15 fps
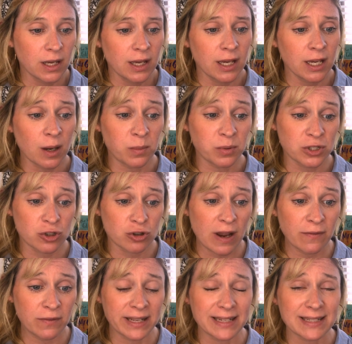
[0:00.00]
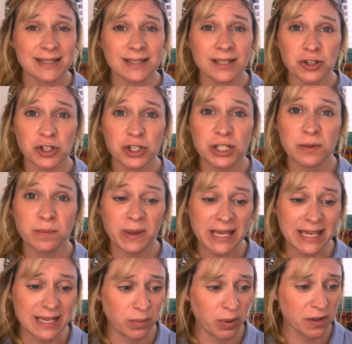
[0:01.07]
Hiccup was travelling at such
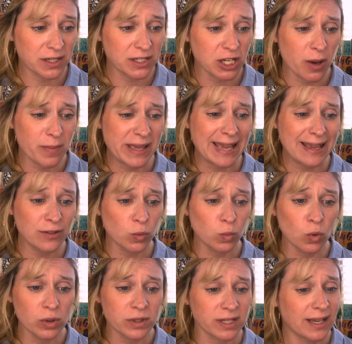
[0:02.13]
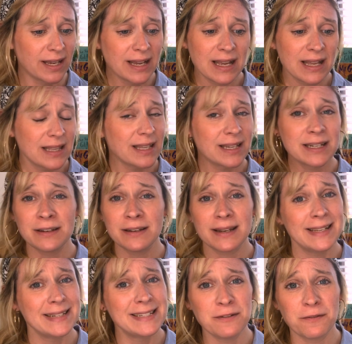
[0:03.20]
speed by the time he hit the water that
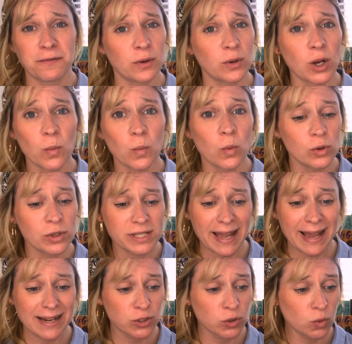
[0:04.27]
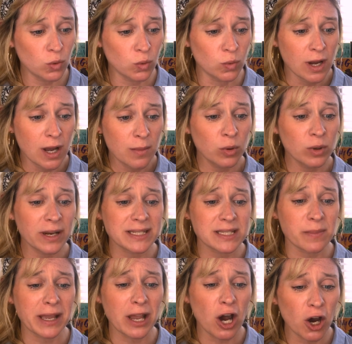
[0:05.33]
it didn't feel like water at all, more like
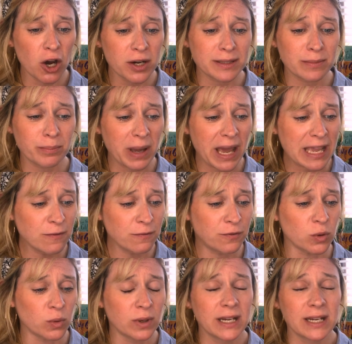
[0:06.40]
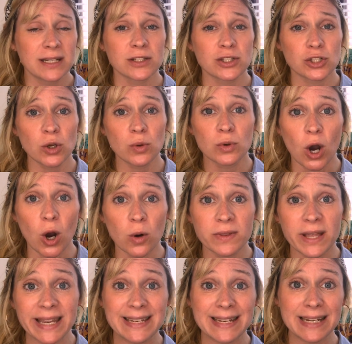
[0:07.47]
something hard and painful, and so cold
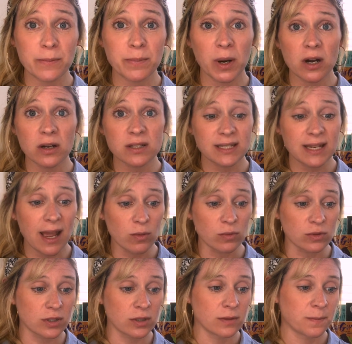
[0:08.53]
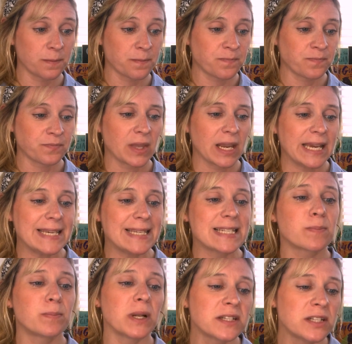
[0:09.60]
that he nearly passed out. He
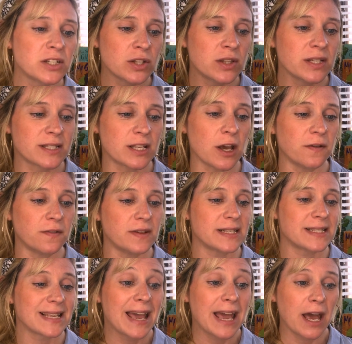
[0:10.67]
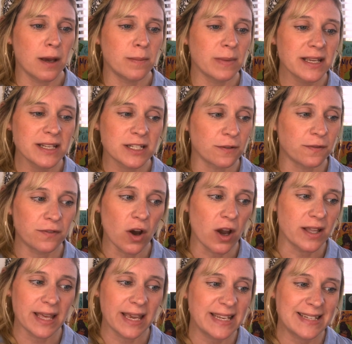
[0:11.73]
spluttered to the surface, amazed to
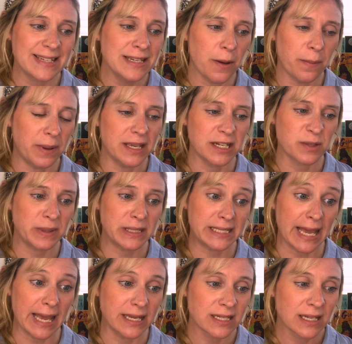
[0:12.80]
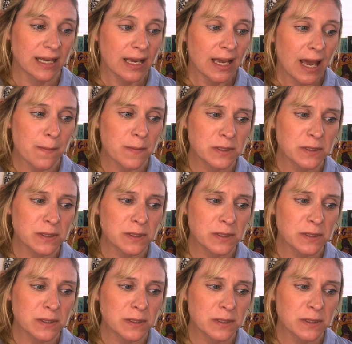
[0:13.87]
find that he didn't appear to be dead, and